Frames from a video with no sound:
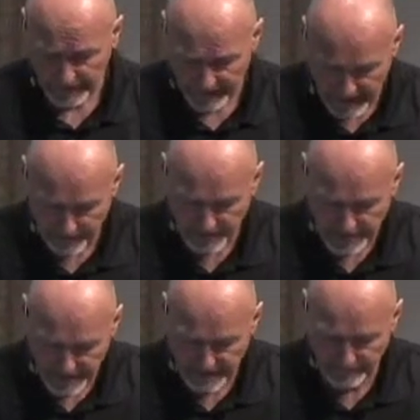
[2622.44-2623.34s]
Every
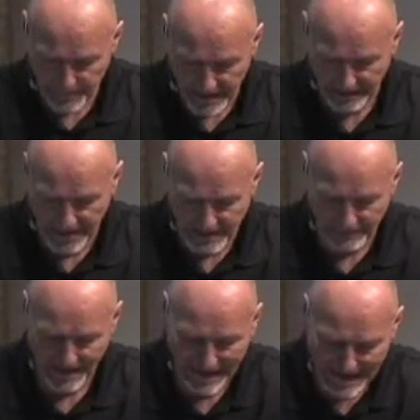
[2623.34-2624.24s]
day of my life,
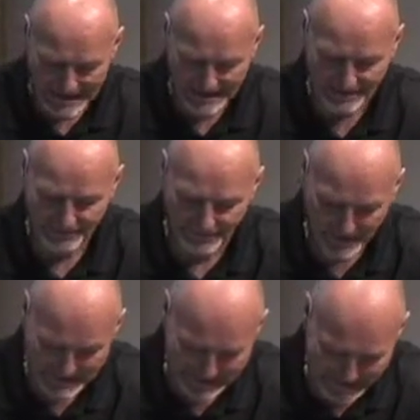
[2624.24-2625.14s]
I need to
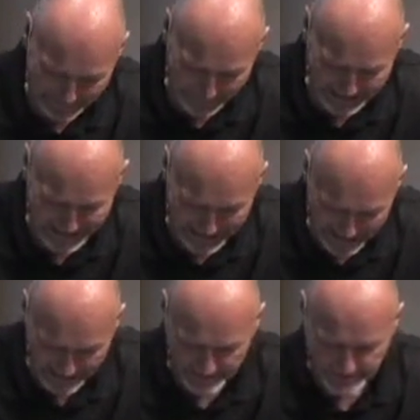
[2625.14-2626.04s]
find somebody
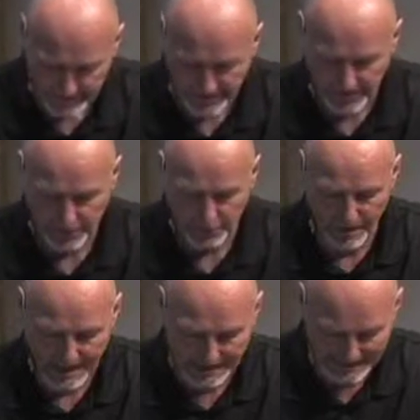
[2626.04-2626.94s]
else who
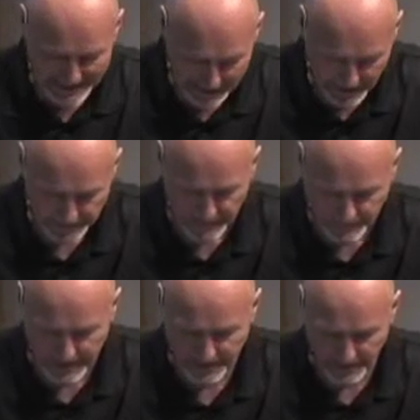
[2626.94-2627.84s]
I can help to
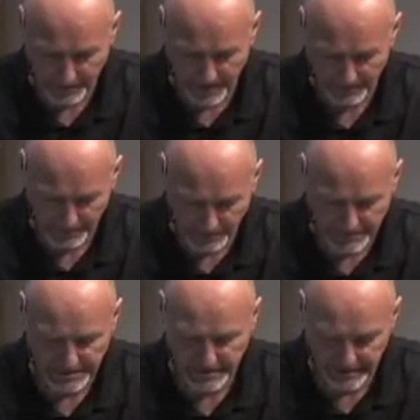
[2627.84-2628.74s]
become a better
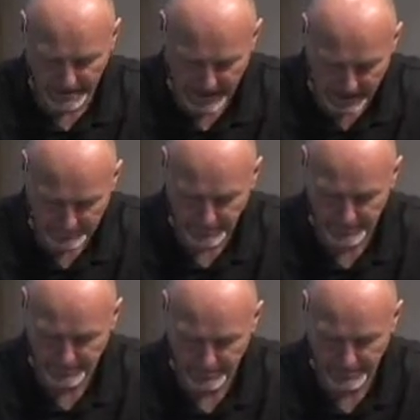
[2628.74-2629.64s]
person and a
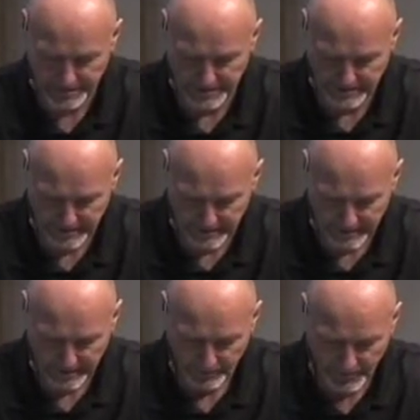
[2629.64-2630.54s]
happier person.
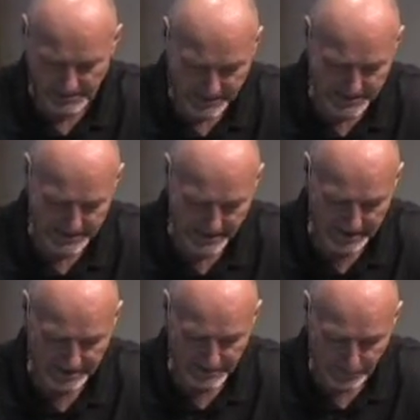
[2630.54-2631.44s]
Once I
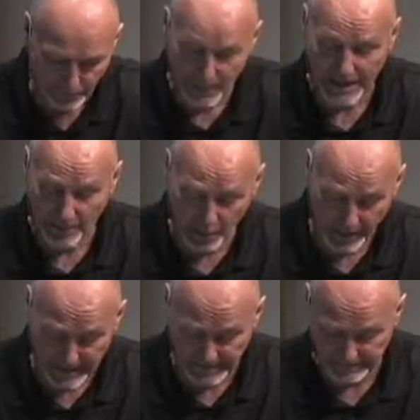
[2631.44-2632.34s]
started to
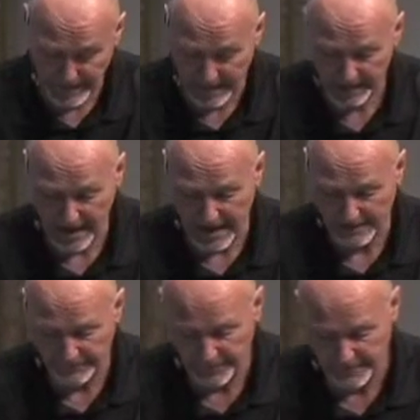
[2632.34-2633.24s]
reorient my
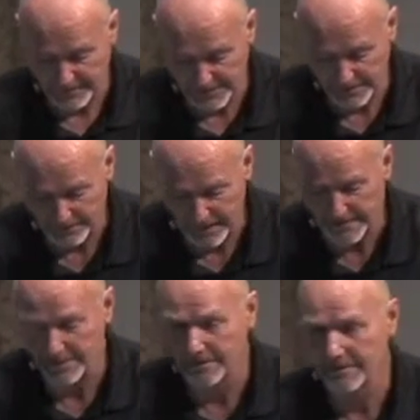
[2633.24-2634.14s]
life in this
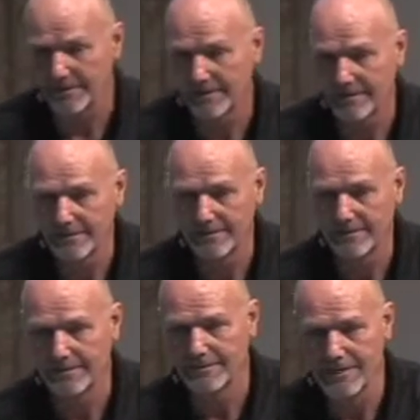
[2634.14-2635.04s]
direction,
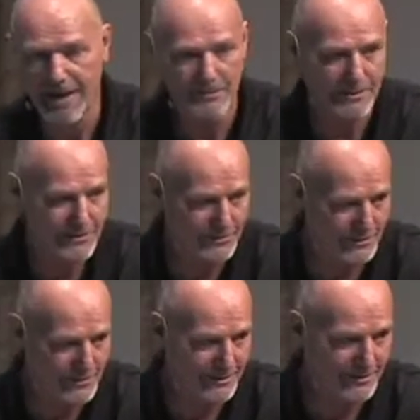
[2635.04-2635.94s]
the happiness
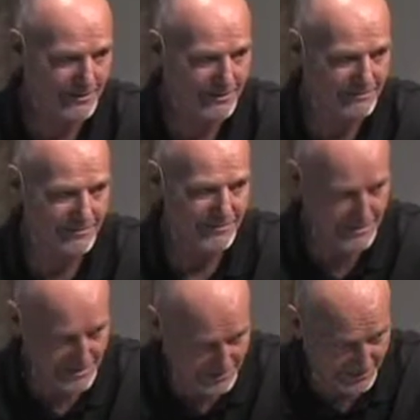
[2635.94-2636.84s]
returned,
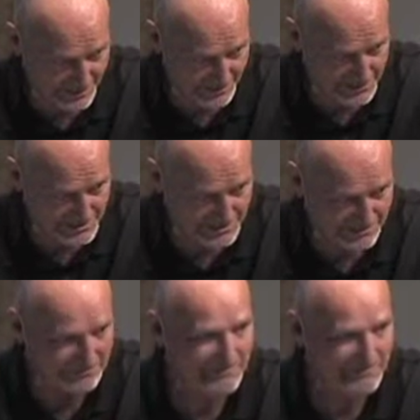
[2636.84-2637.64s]
says the non Christian.